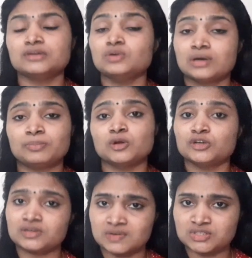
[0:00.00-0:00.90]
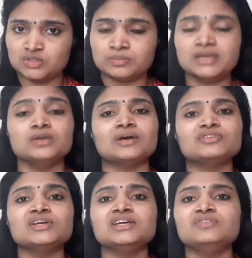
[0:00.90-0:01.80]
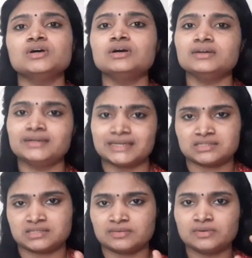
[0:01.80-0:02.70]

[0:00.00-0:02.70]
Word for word: you upload your resume, you have to give your test.